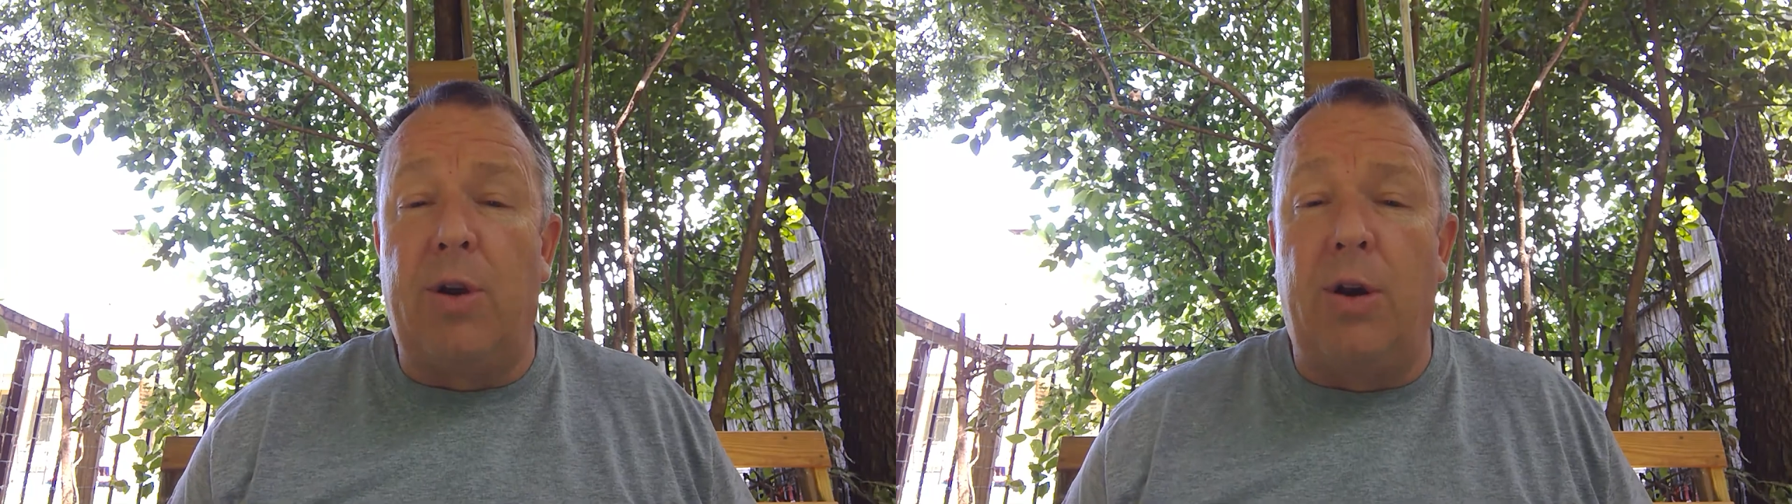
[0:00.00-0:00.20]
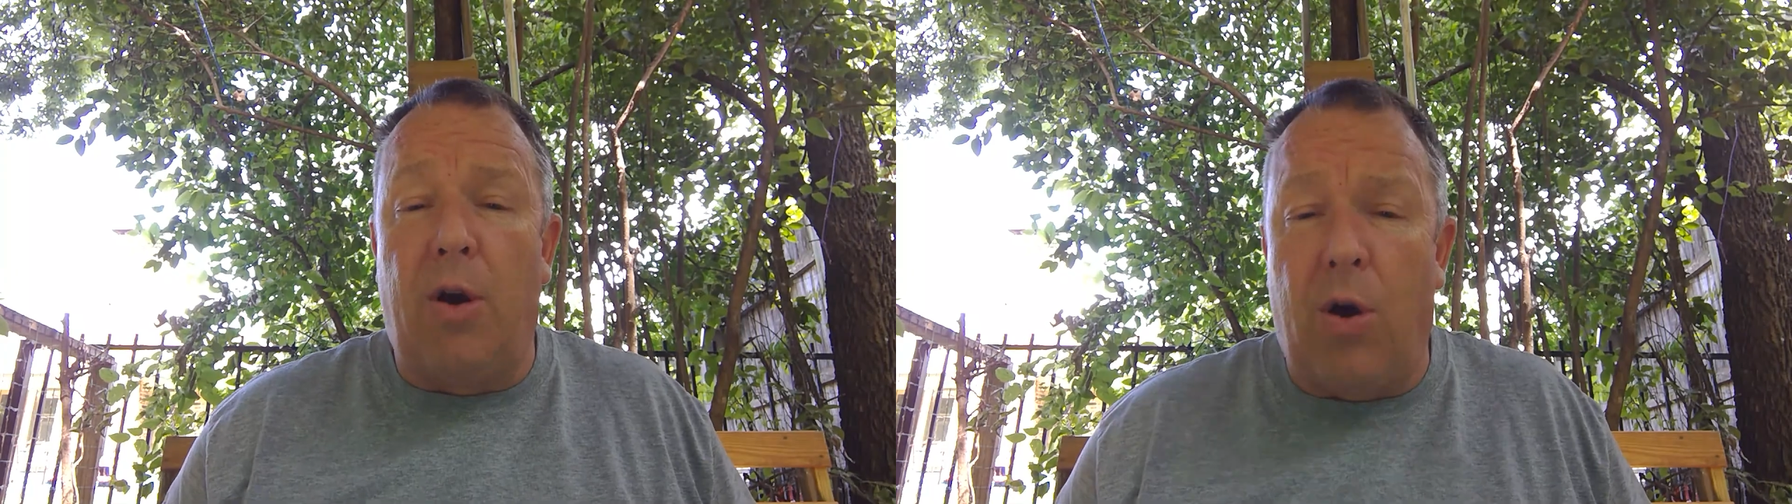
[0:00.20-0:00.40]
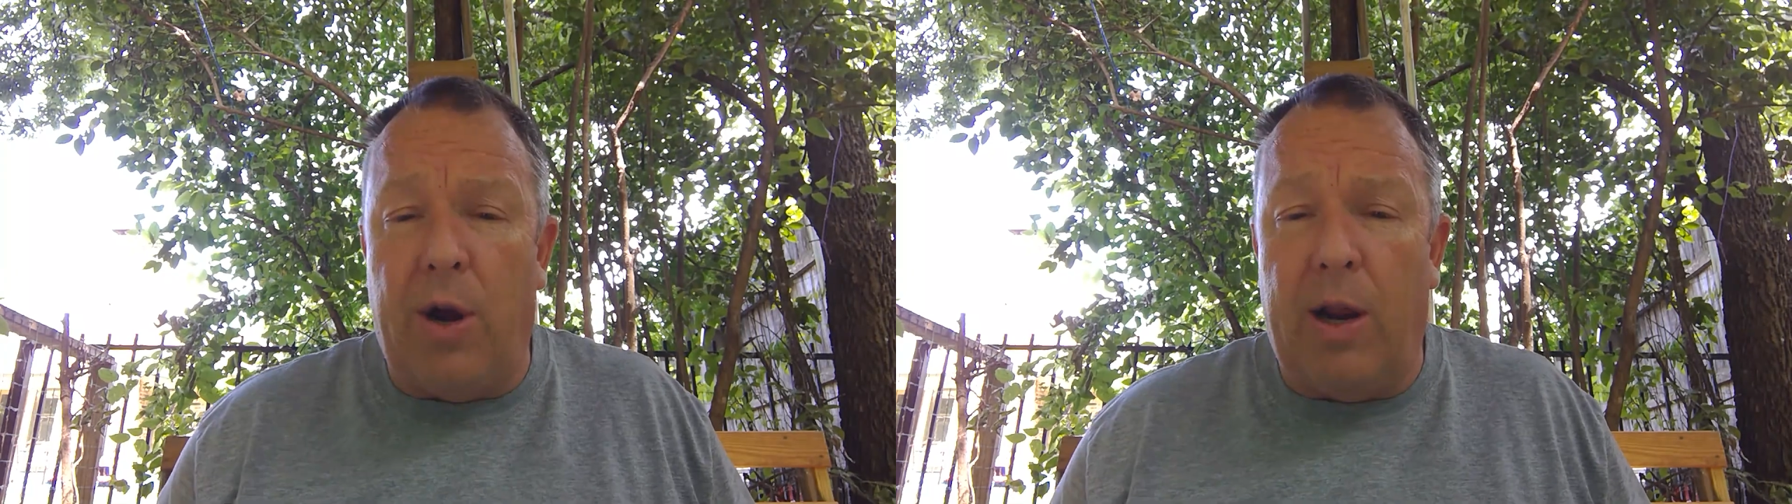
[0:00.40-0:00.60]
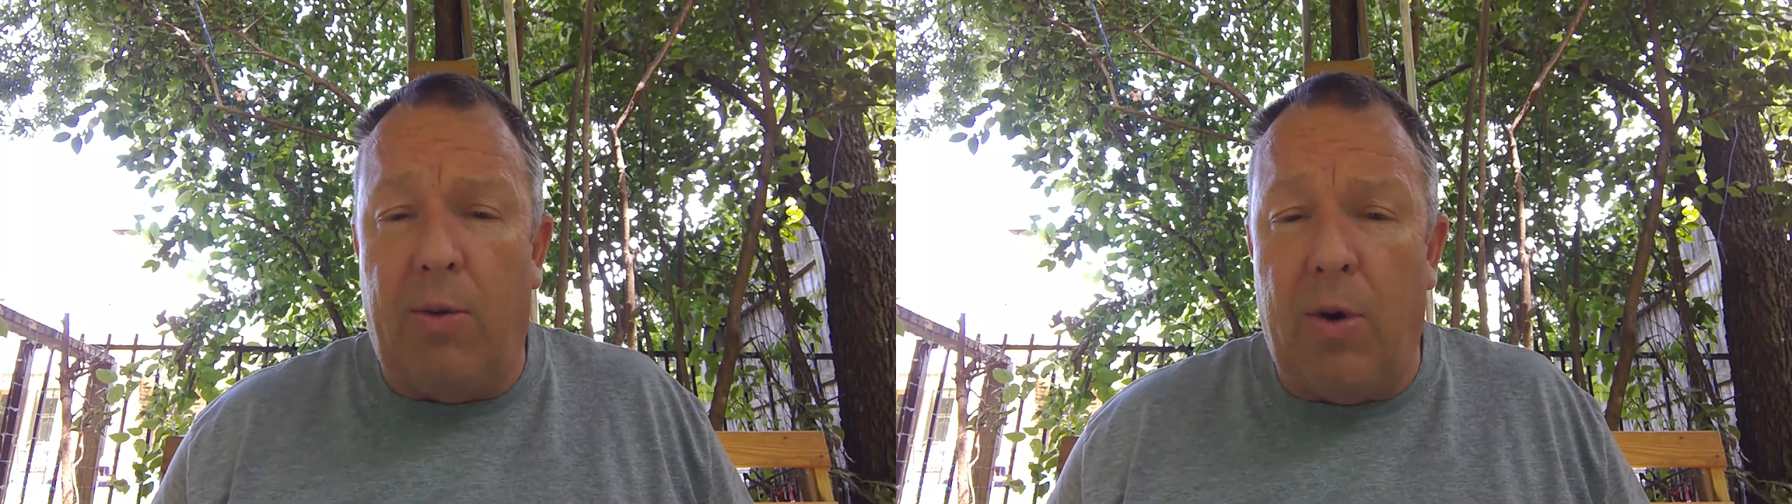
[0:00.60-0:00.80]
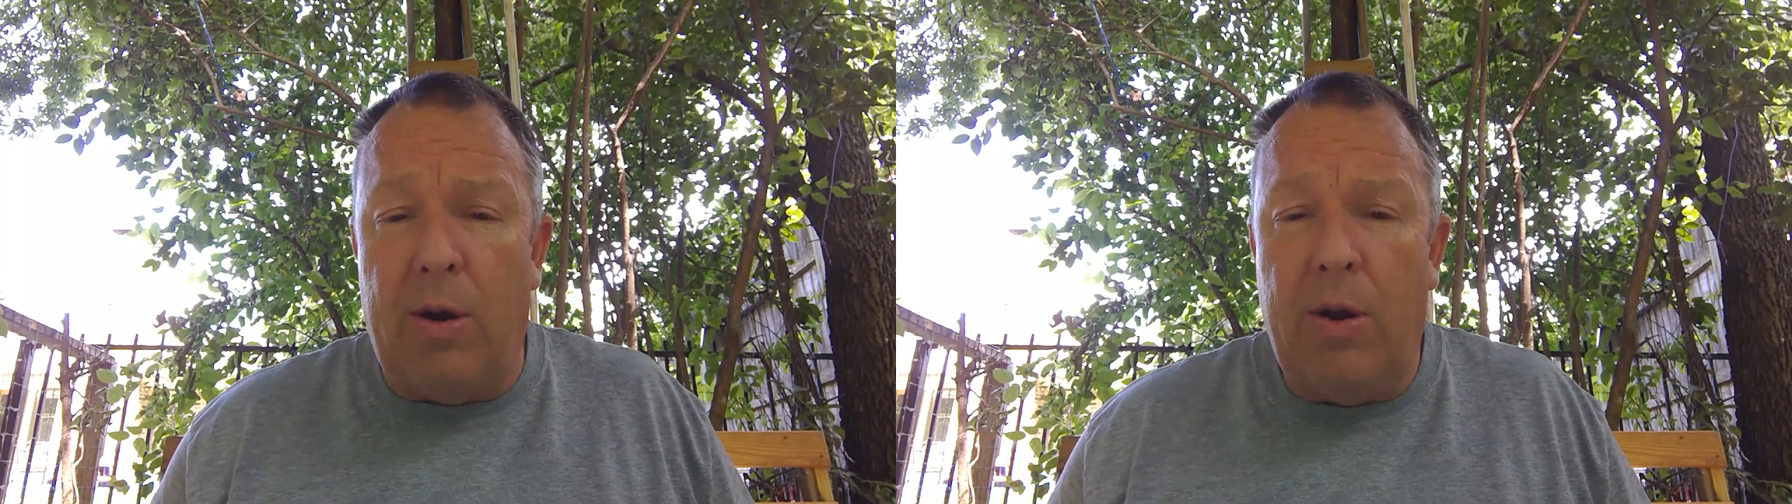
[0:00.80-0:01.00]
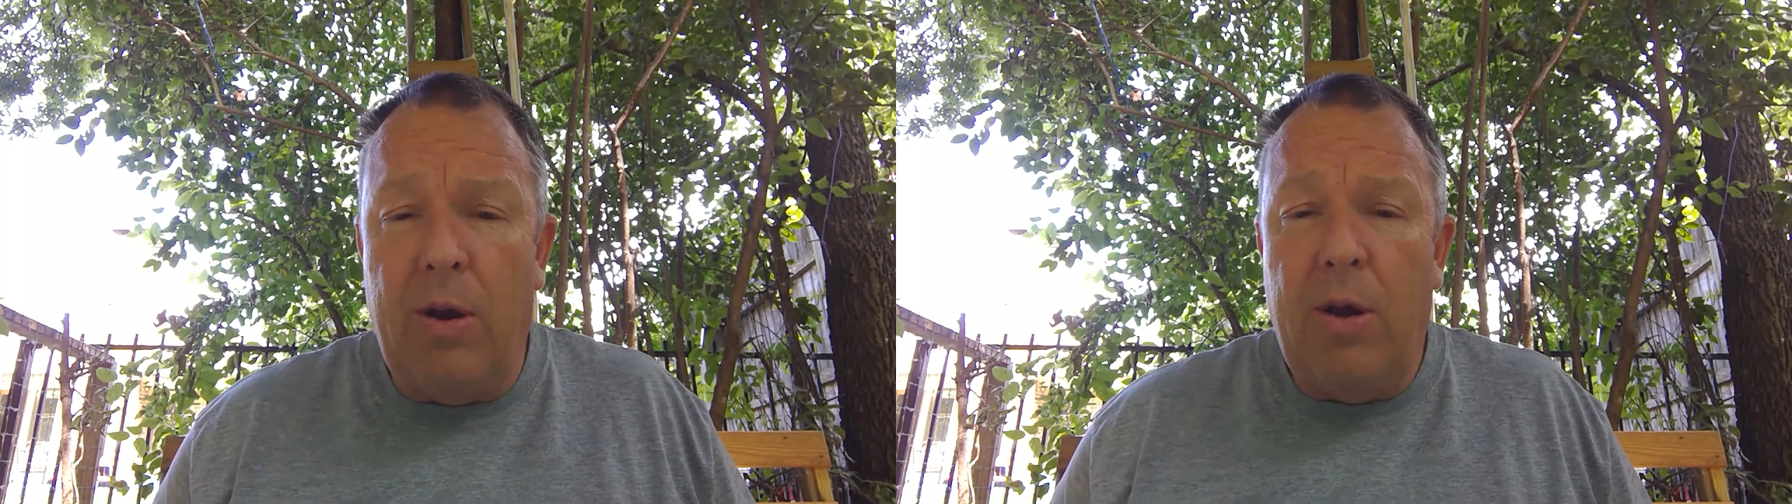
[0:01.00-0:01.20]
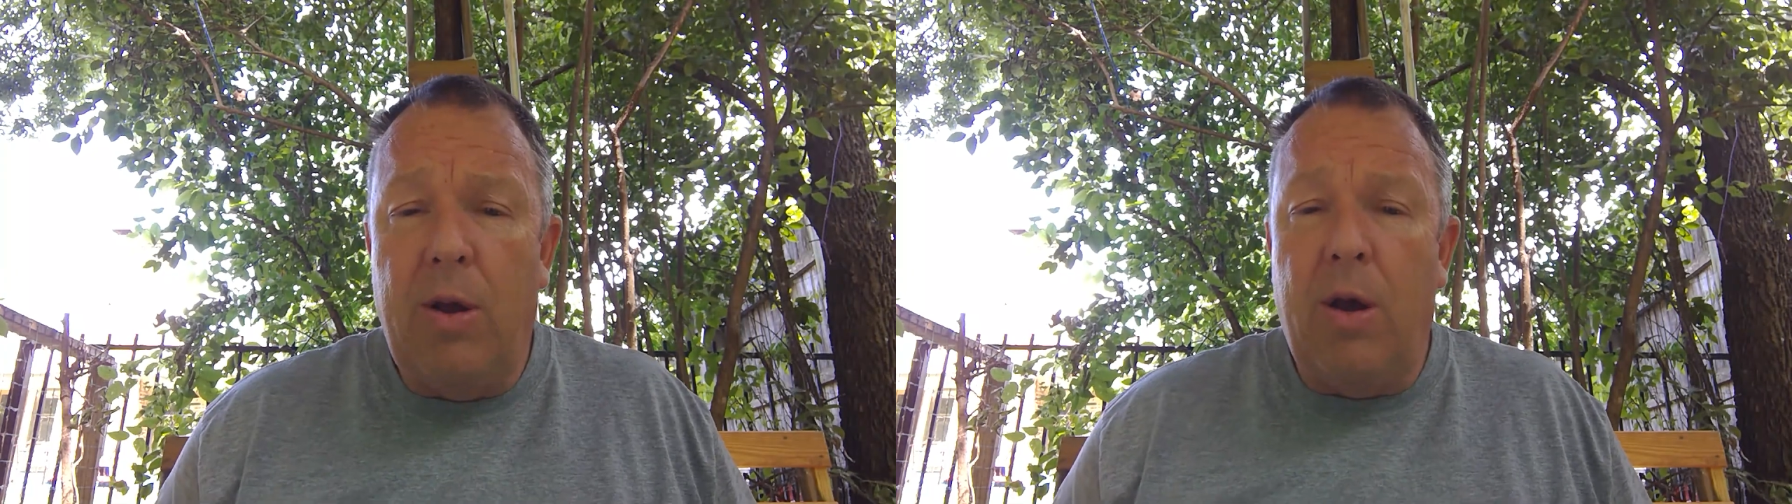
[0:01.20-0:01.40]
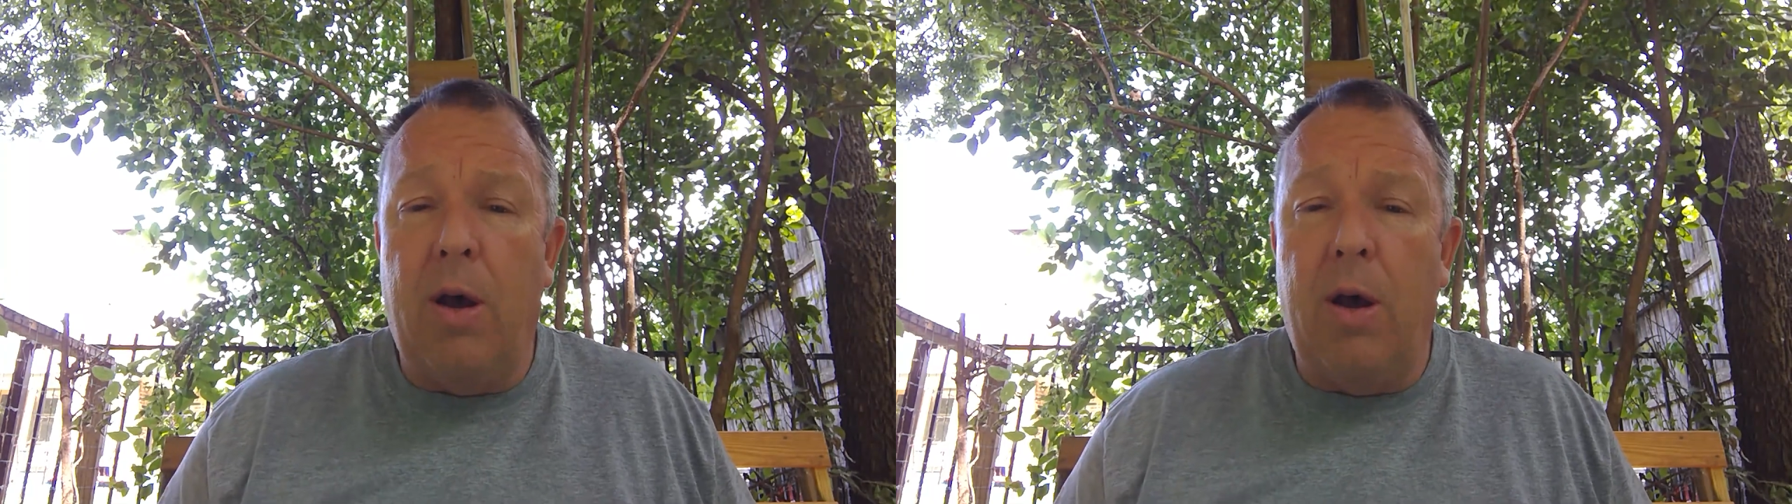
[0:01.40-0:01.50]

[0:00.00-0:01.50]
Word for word: it doesn't hurt anyone.